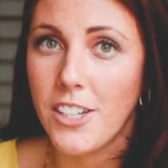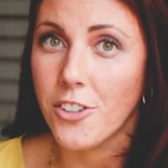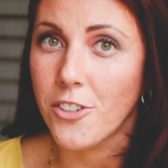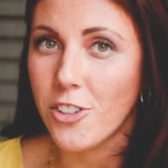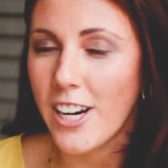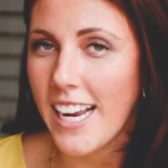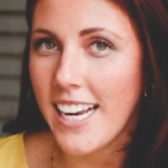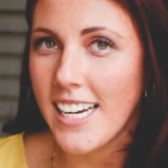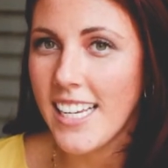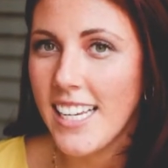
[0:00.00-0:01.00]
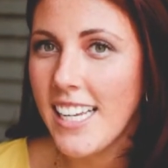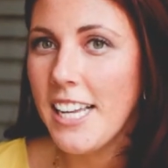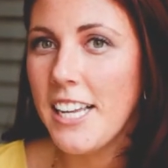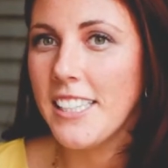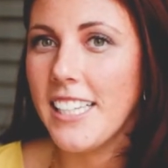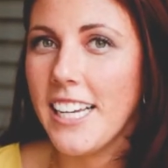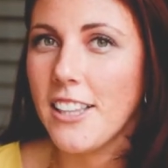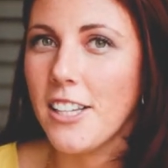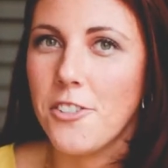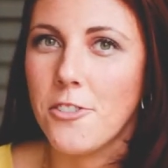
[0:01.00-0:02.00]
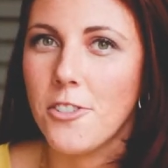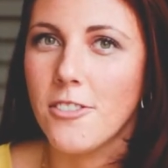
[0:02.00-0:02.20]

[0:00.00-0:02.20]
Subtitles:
your grade like that you